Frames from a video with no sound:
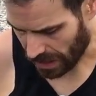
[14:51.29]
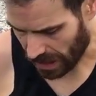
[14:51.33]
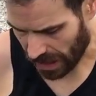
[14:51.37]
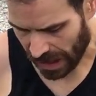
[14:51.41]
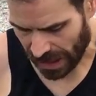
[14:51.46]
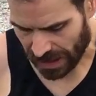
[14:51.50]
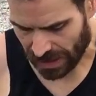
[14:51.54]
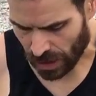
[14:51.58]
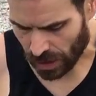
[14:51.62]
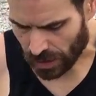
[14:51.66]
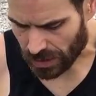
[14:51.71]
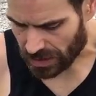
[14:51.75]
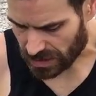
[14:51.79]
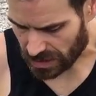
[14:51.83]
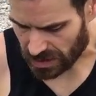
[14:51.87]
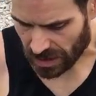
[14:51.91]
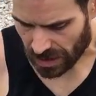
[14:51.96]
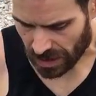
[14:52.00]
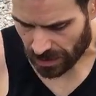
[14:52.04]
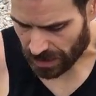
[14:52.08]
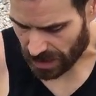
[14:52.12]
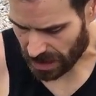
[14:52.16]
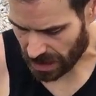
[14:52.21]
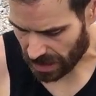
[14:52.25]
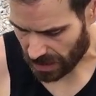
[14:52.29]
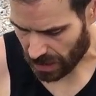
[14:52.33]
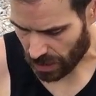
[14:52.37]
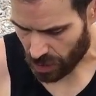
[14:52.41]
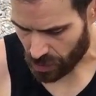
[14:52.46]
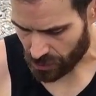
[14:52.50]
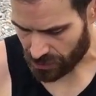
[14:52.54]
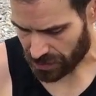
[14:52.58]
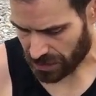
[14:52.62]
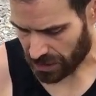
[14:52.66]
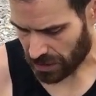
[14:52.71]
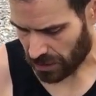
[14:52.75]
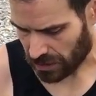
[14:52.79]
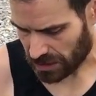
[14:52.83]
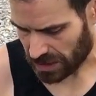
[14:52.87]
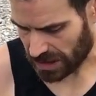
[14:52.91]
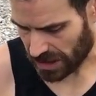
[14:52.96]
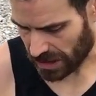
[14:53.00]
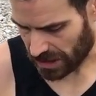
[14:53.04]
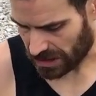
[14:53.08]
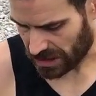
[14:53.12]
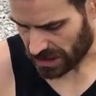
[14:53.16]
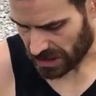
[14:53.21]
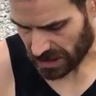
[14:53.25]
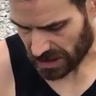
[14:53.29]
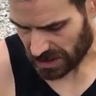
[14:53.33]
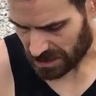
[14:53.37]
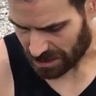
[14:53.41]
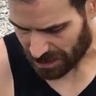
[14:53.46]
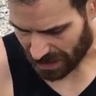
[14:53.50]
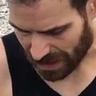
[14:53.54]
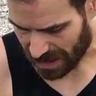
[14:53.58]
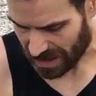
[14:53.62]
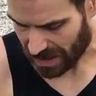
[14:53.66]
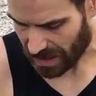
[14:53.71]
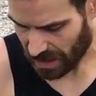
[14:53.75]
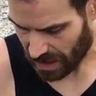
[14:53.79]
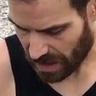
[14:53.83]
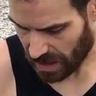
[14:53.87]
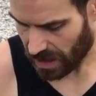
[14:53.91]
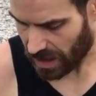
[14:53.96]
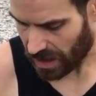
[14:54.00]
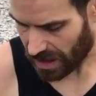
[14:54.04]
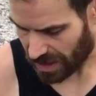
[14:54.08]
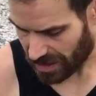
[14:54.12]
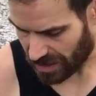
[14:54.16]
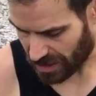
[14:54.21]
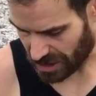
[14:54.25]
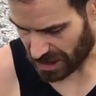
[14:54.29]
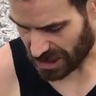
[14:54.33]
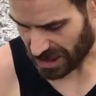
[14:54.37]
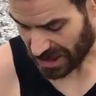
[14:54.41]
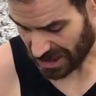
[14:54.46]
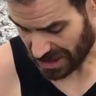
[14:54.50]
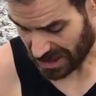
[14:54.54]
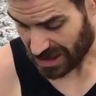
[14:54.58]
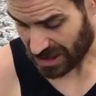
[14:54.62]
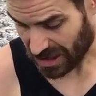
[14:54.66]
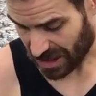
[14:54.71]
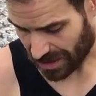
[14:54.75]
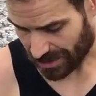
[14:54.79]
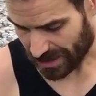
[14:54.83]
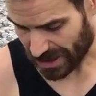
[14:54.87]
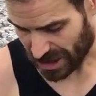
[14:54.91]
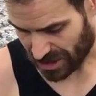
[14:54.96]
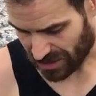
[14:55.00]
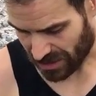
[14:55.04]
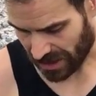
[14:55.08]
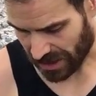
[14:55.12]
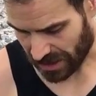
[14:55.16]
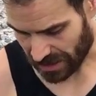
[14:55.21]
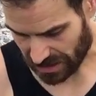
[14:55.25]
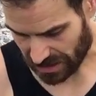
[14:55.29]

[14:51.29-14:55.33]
I know there's gonna be like overgrown sections, but there's at least gonna be trails.